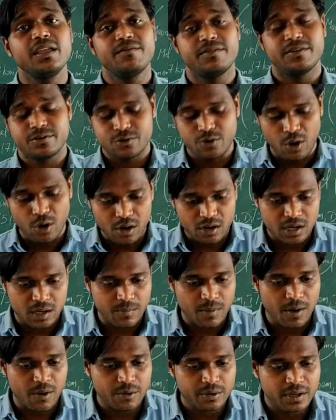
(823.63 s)
if you talk
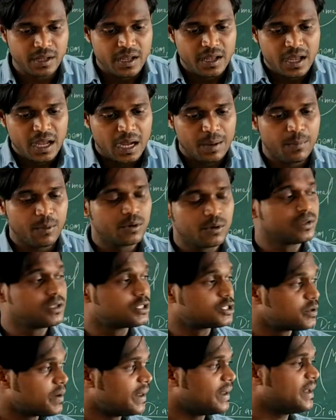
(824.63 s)
about the
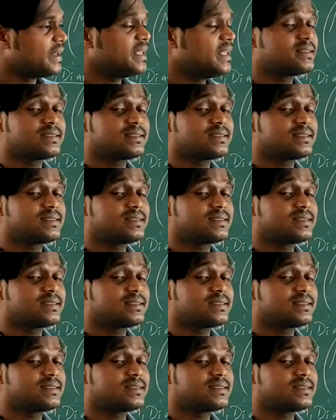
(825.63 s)
jewelry